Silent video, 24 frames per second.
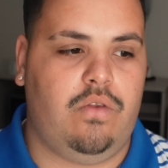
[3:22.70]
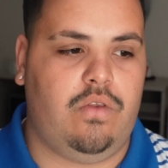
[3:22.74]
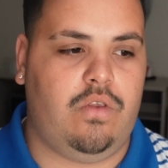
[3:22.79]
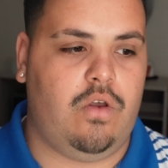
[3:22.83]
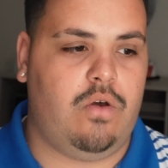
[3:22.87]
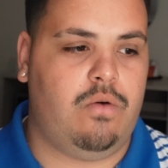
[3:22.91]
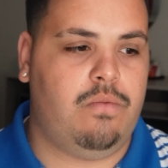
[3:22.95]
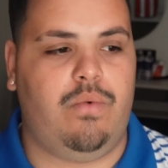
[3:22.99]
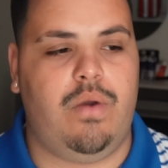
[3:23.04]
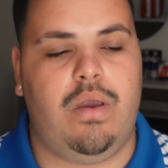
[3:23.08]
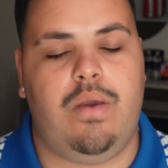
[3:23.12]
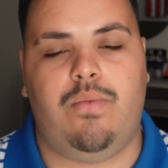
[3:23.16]

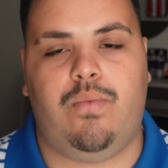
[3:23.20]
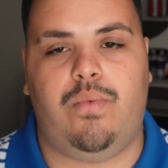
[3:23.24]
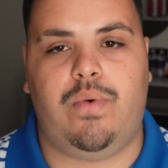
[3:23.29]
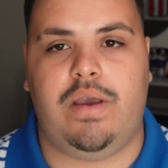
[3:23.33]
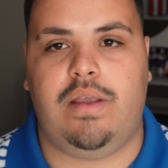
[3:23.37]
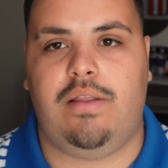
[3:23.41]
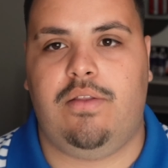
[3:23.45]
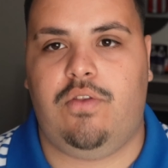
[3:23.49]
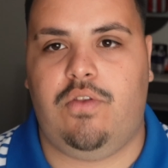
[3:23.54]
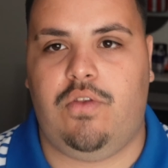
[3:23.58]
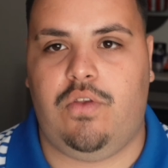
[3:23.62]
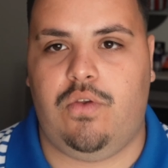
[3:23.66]
So we
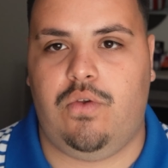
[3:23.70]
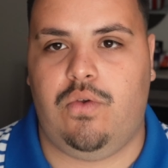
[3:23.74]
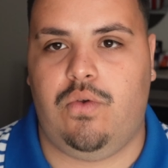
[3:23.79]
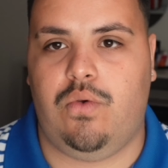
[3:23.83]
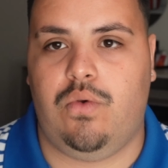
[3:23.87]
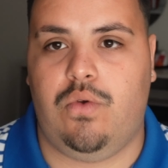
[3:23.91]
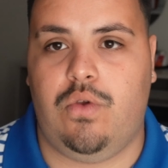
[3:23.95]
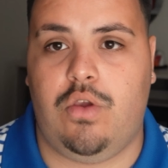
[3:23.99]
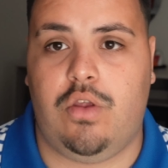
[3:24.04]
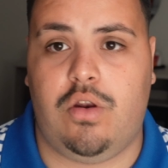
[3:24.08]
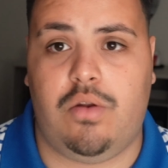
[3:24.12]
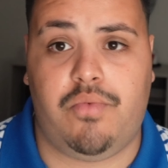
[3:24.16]
went
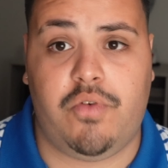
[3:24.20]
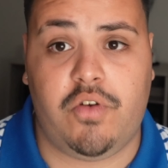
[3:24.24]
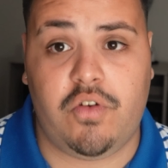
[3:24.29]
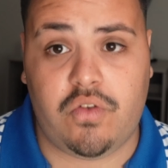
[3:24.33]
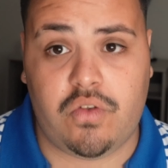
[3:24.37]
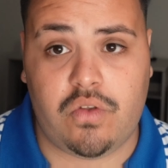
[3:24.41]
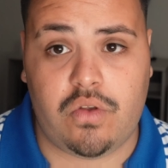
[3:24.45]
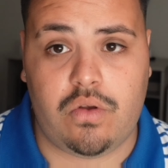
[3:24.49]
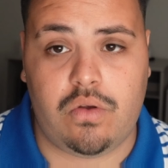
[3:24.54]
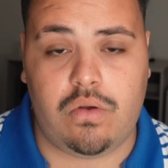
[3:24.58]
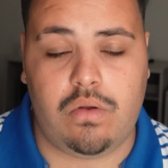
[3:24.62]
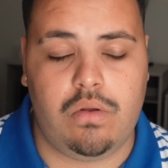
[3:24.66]
to
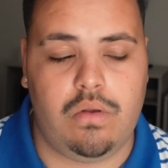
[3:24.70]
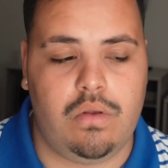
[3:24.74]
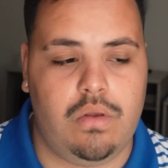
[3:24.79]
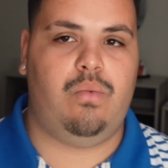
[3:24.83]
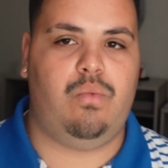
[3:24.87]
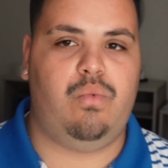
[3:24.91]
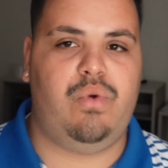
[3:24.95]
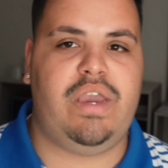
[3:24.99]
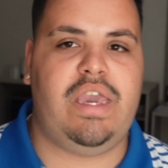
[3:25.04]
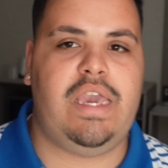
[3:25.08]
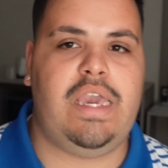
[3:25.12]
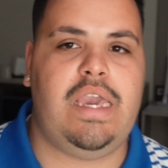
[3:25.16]
Universal.
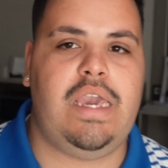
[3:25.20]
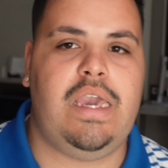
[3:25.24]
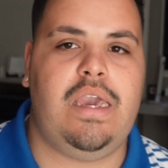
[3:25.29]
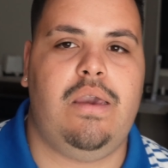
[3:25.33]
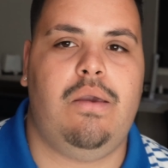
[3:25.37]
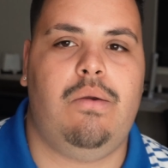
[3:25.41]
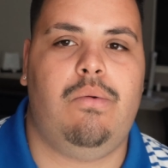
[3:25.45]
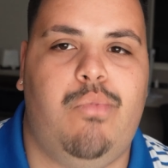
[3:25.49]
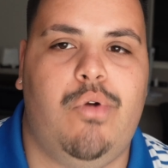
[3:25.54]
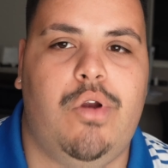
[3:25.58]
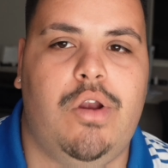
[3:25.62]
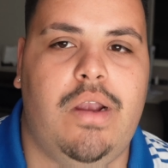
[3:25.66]

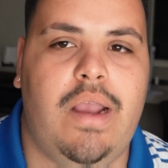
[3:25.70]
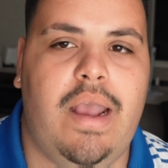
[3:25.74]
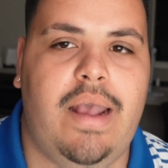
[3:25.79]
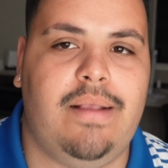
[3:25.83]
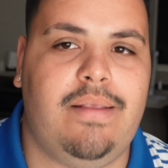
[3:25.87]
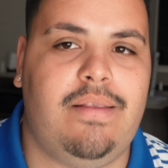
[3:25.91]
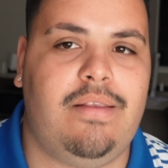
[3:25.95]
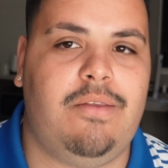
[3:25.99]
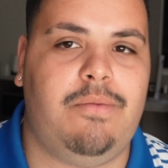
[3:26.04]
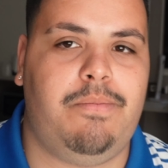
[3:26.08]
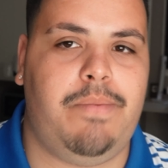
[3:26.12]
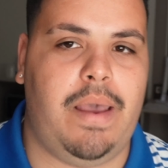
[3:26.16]
We were
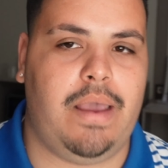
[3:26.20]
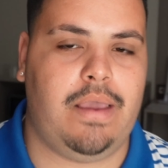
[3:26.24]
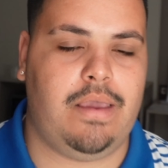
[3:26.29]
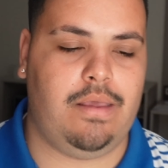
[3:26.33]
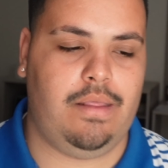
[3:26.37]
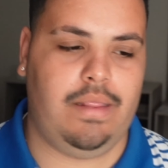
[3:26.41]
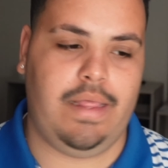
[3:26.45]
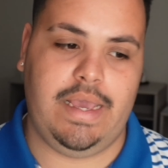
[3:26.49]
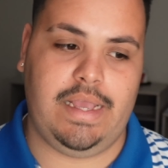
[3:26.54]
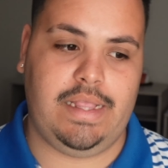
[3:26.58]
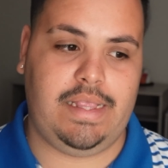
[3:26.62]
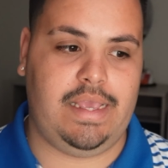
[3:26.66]

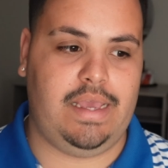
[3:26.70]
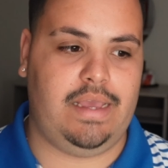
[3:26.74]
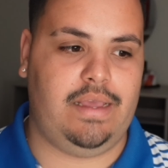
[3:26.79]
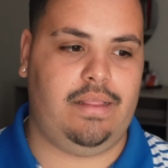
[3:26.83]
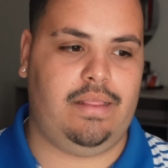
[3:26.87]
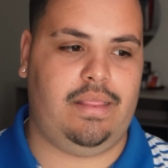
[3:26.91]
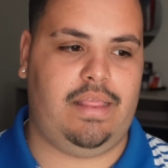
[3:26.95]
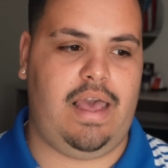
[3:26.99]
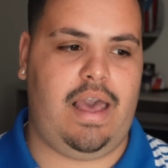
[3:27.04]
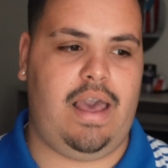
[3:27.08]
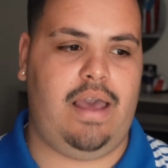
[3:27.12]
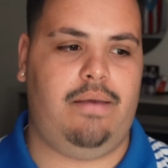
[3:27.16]

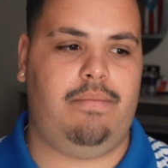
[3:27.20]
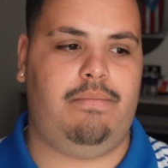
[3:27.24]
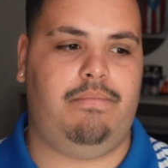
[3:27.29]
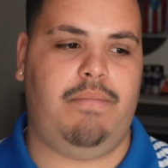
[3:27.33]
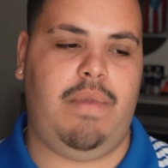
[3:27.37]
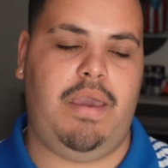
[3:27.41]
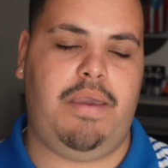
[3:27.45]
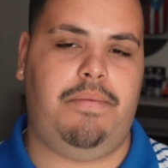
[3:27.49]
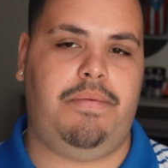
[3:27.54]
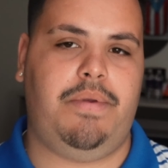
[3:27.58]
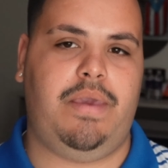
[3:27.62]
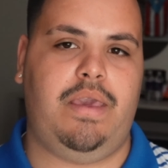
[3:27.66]
speculating that
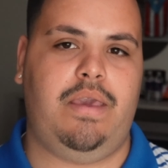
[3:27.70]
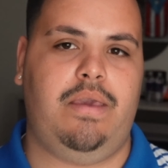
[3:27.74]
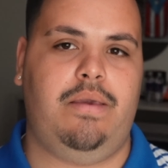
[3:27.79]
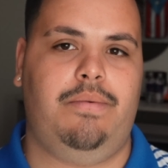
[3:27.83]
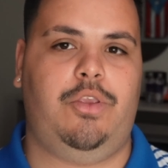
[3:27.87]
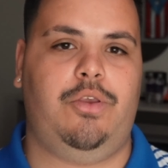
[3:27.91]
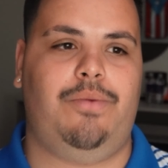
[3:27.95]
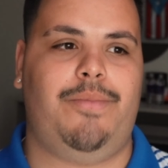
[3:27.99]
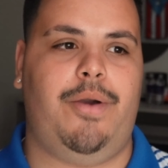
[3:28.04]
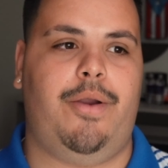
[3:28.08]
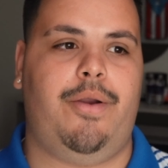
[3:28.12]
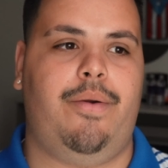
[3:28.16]
maybe
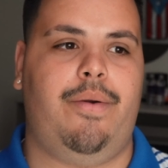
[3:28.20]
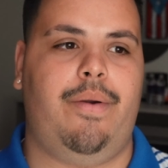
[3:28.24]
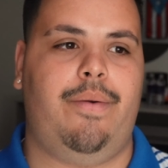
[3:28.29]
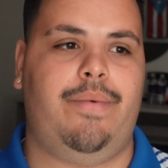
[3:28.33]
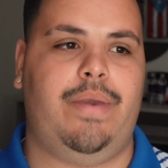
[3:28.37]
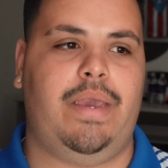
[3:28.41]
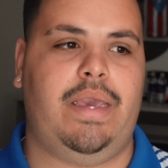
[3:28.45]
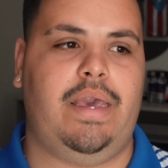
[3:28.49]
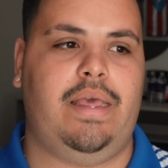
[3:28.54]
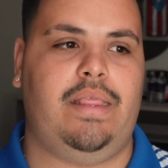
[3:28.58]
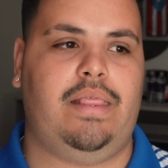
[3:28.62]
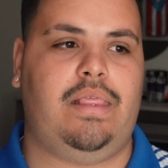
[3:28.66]
tomorrow when
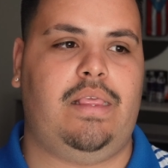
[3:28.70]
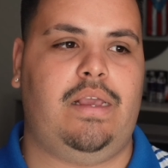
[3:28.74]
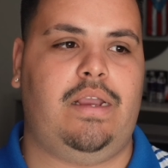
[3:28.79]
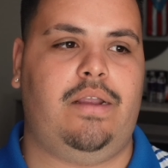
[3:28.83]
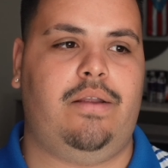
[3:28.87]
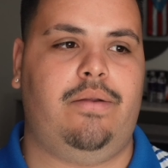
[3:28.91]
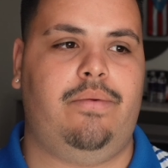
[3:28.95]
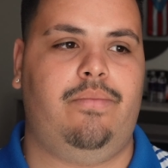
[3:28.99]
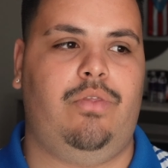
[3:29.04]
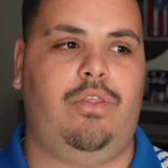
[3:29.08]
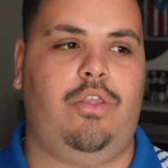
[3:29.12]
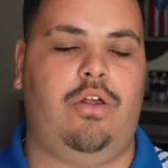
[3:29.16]
we get
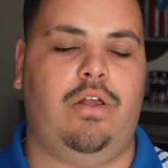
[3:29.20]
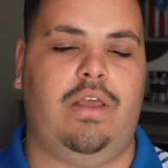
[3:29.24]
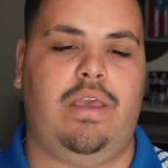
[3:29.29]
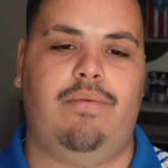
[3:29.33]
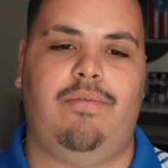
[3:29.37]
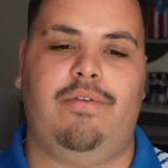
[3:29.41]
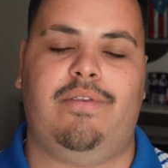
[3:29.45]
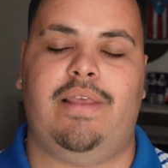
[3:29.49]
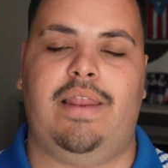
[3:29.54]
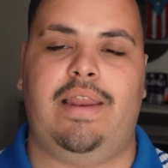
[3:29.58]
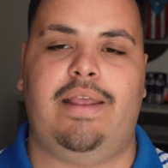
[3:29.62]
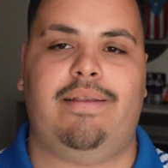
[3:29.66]
there, they'll give
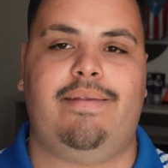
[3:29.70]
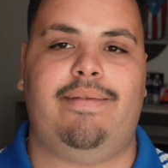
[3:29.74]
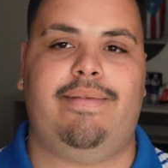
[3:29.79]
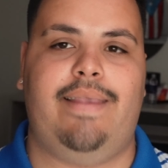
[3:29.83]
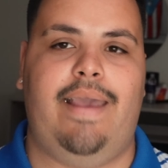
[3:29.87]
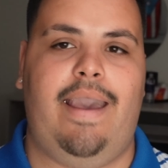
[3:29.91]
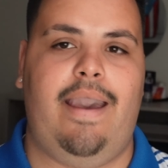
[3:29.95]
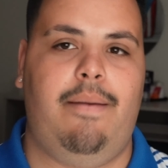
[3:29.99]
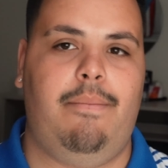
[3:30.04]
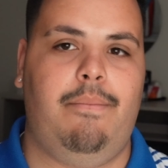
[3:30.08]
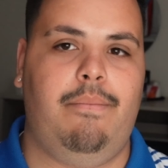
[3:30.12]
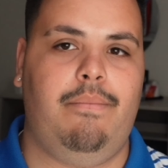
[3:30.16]
us an
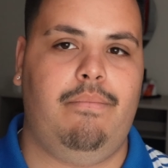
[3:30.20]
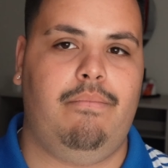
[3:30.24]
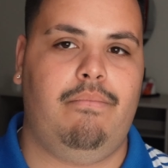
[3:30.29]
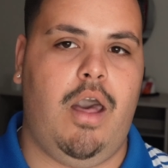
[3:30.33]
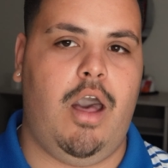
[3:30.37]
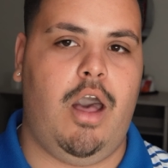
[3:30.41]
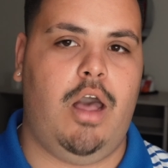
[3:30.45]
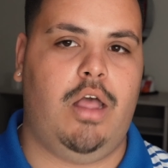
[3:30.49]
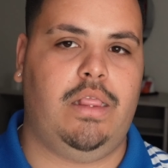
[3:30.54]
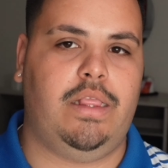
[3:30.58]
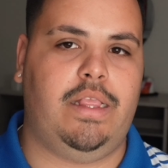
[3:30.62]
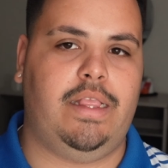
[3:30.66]
exam
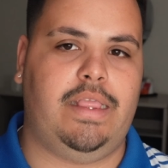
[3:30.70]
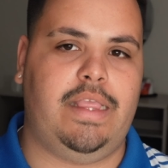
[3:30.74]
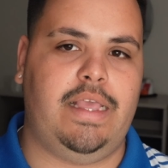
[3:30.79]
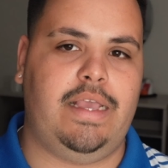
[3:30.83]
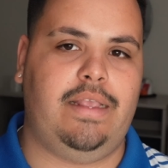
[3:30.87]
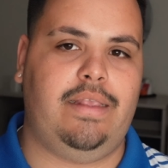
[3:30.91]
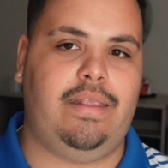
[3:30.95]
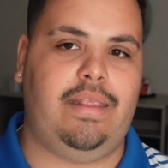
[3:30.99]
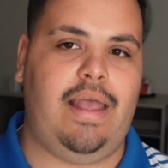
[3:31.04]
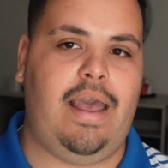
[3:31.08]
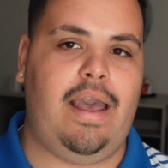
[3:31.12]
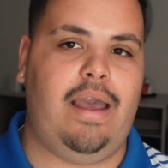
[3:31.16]
on the
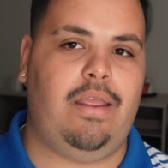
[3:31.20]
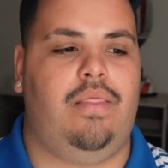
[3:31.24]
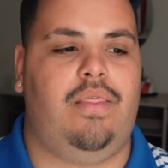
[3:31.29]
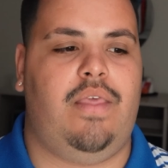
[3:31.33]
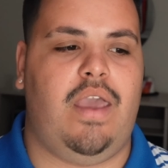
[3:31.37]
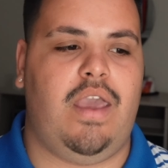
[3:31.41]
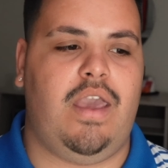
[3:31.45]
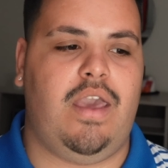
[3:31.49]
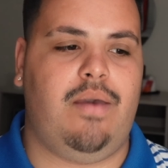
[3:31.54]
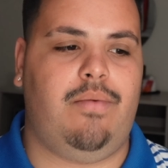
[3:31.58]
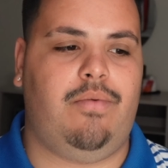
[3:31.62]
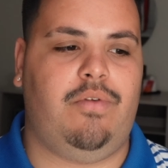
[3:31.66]
things that
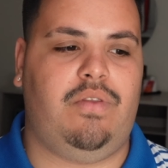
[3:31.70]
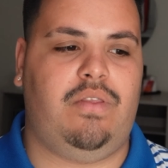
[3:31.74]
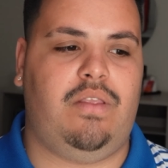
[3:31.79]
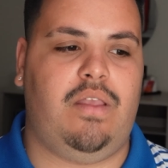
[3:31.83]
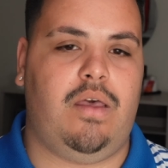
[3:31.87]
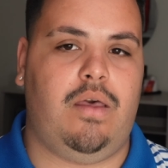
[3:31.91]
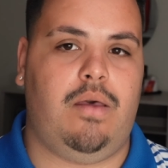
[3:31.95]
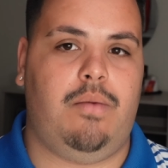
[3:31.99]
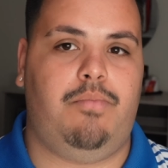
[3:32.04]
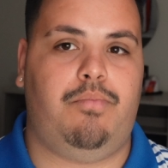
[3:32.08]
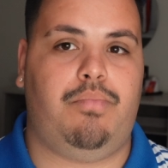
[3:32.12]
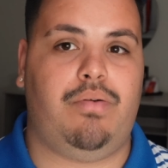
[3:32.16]
they gave us
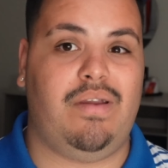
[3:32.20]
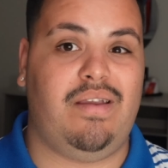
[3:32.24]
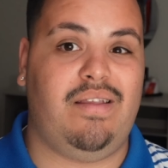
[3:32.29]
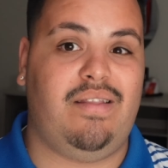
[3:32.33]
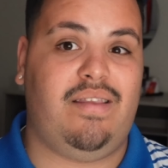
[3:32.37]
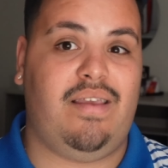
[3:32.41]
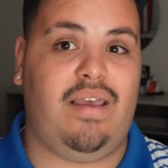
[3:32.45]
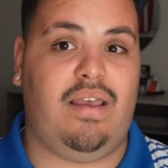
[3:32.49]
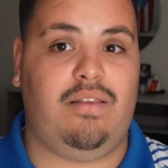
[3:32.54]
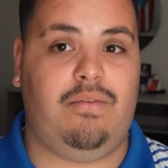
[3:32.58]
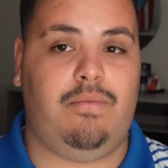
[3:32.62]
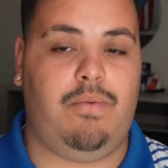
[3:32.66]
the
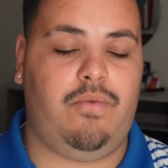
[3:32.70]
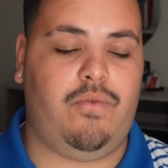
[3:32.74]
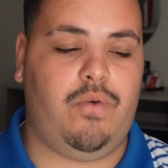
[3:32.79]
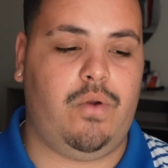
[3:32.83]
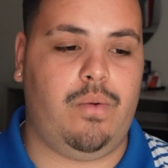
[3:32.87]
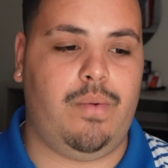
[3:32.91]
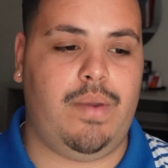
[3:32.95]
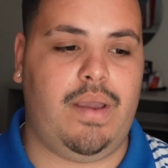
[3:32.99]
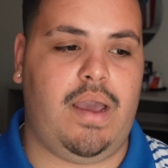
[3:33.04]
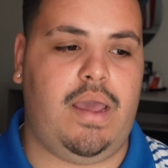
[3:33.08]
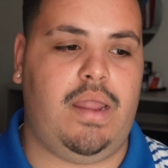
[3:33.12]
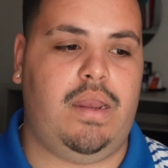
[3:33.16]
pre-test before
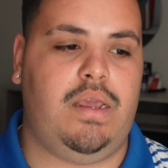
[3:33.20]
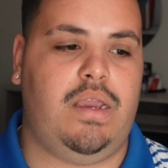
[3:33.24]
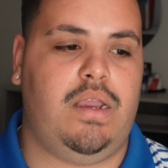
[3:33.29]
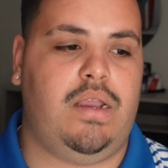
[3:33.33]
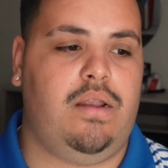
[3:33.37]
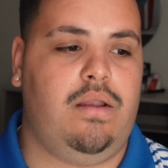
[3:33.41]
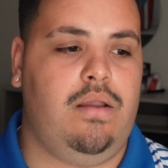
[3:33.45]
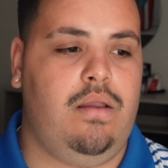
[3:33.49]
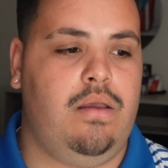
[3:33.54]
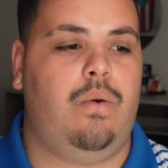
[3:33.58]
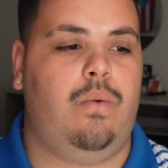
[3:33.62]
we got here.